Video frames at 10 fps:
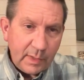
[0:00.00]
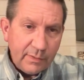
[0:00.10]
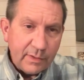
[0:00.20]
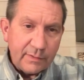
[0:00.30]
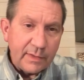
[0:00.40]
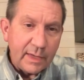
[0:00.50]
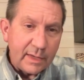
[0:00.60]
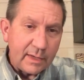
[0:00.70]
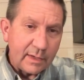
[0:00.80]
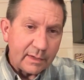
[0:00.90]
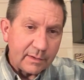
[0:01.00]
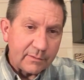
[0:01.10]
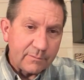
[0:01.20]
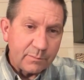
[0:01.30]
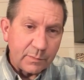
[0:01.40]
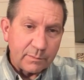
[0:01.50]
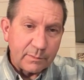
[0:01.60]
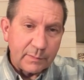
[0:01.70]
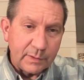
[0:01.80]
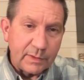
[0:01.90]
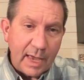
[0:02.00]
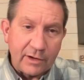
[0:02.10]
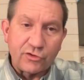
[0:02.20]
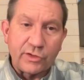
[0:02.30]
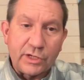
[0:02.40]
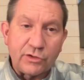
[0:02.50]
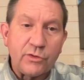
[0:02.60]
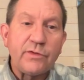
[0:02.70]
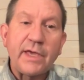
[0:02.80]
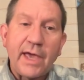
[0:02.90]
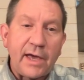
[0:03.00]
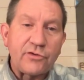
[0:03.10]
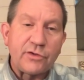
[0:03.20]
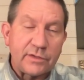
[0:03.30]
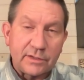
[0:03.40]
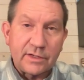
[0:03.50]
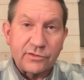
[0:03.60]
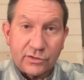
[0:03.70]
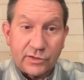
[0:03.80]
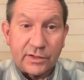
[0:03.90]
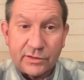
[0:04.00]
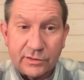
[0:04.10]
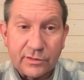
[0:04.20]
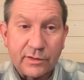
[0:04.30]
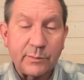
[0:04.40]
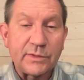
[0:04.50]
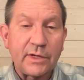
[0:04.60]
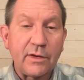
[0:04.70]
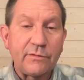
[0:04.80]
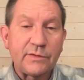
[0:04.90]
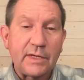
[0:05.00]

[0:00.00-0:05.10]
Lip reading: Then they actually do the action that they suggested to themselves.